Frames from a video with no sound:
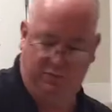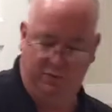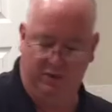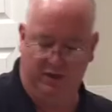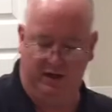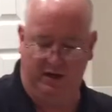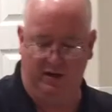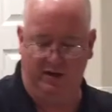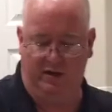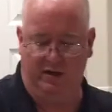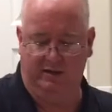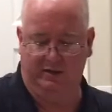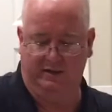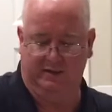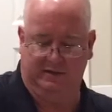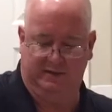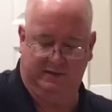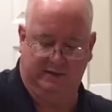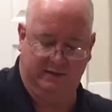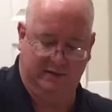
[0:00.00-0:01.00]
put here on
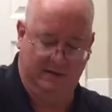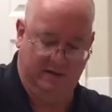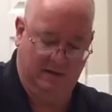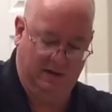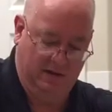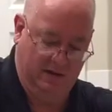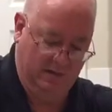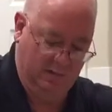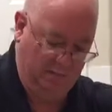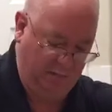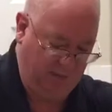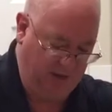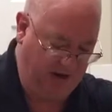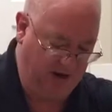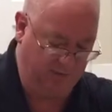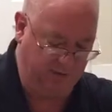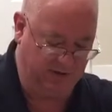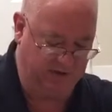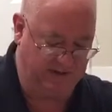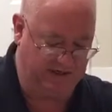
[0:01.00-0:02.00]
this
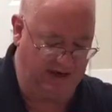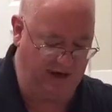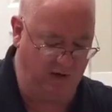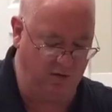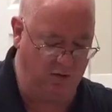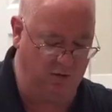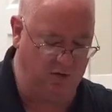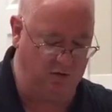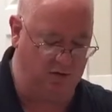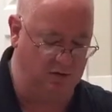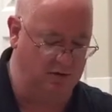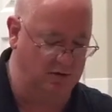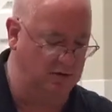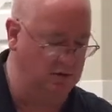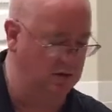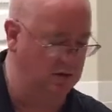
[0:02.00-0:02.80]
paper towel